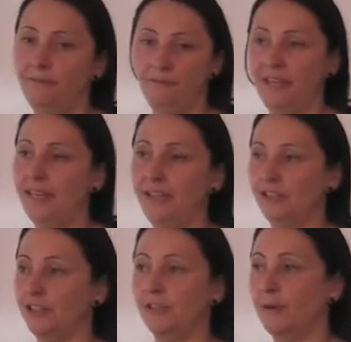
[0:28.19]

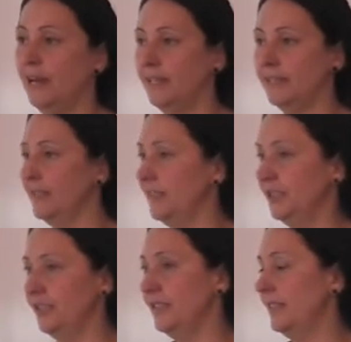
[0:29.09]
financial
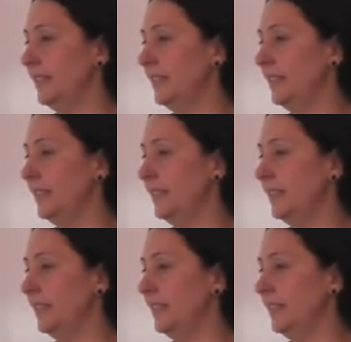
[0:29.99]
crisis,